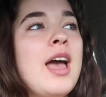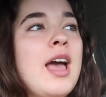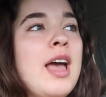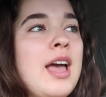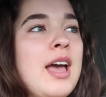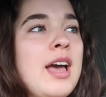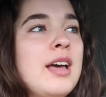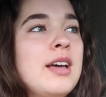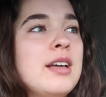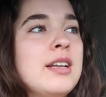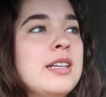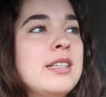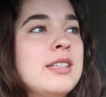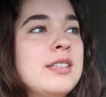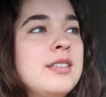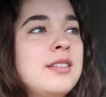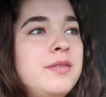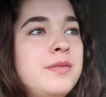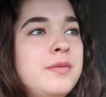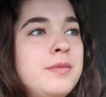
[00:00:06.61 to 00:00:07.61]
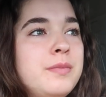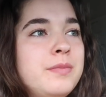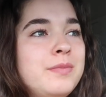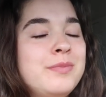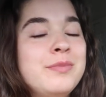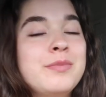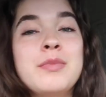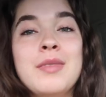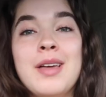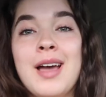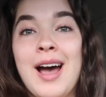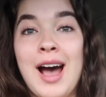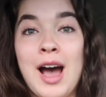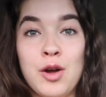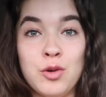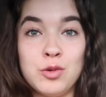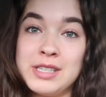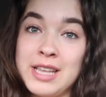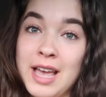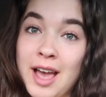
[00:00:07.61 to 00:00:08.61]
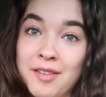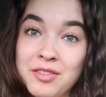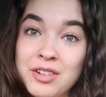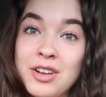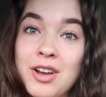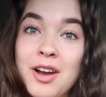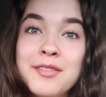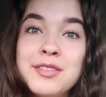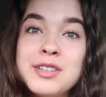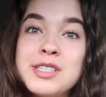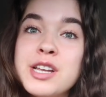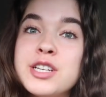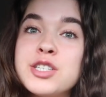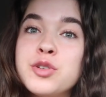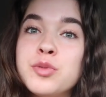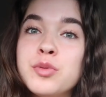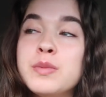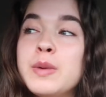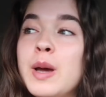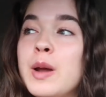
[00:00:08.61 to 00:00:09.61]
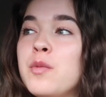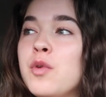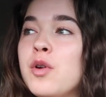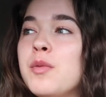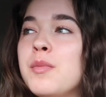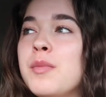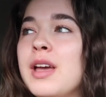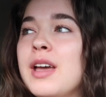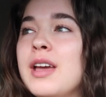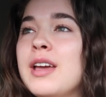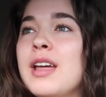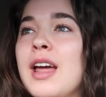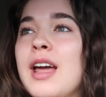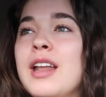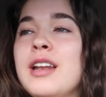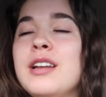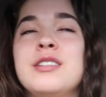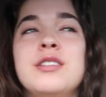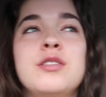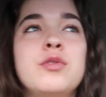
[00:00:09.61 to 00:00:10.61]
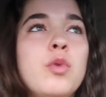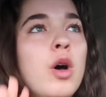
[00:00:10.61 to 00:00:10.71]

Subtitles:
and I was having a conversation with my roommate, and,